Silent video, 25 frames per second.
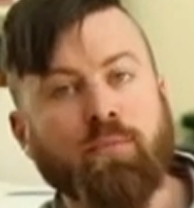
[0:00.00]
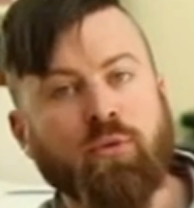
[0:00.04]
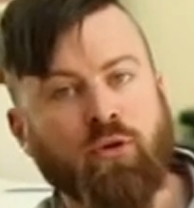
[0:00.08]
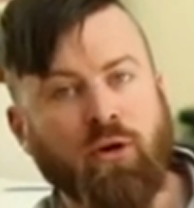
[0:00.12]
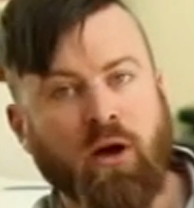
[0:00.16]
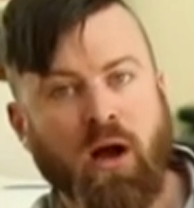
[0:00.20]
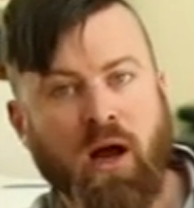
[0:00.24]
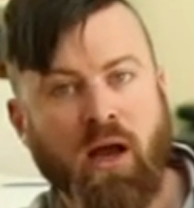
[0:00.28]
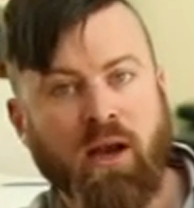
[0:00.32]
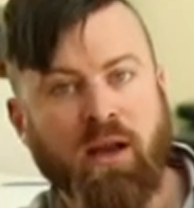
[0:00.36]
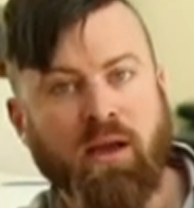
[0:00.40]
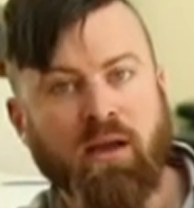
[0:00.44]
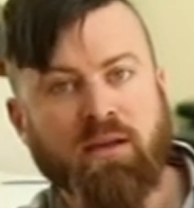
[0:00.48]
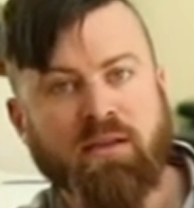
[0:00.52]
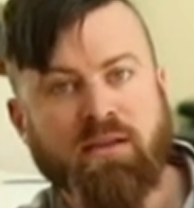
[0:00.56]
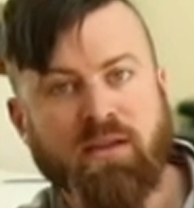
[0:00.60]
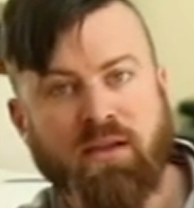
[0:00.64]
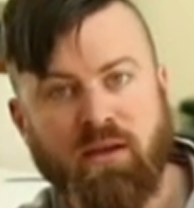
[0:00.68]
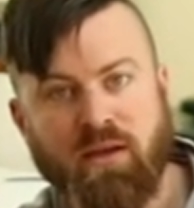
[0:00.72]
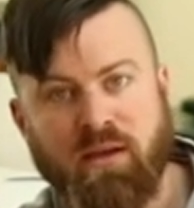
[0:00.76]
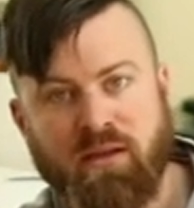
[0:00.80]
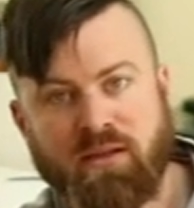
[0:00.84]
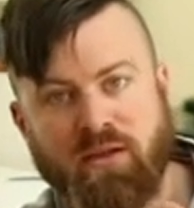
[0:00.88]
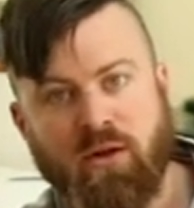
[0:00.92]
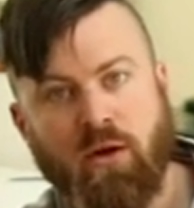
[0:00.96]
product,
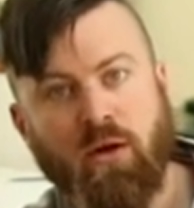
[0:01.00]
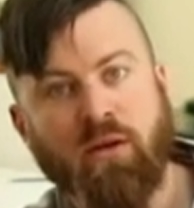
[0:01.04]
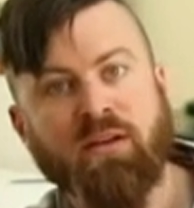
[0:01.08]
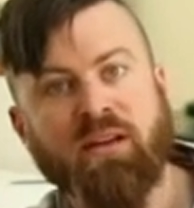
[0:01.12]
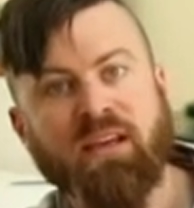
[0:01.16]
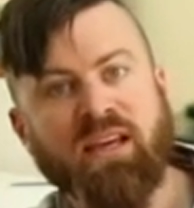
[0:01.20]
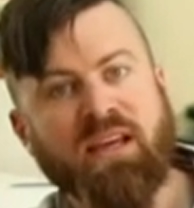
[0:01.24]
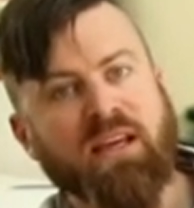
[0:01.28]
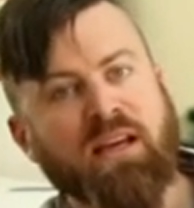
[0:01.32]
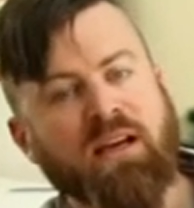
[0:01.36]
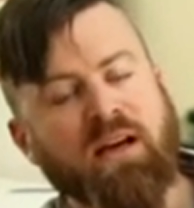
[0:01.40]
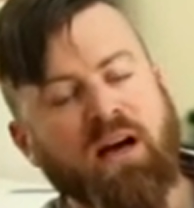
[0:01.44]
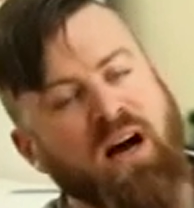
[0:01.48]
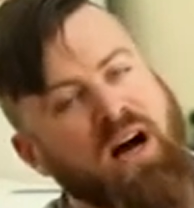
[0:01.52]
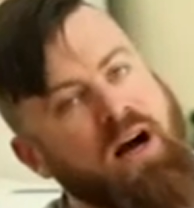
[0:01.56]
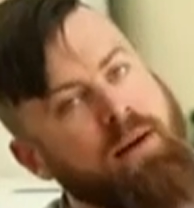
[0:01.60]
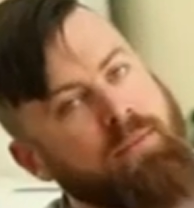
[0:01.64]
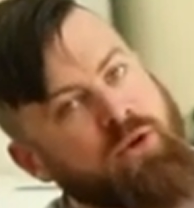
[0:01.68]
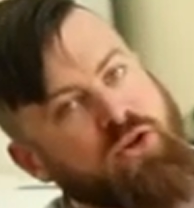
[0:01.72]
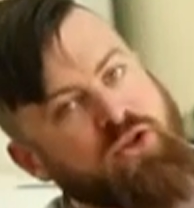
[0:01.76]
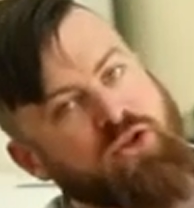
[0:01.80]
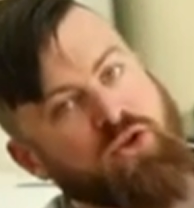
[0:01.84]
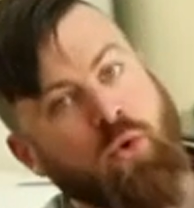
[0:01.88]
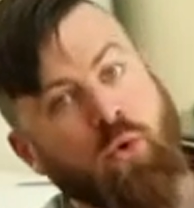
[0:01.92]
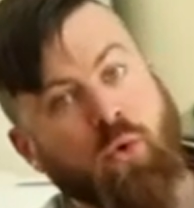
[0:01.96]
and it's called
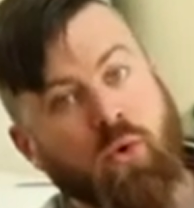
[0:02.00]
e-commerce,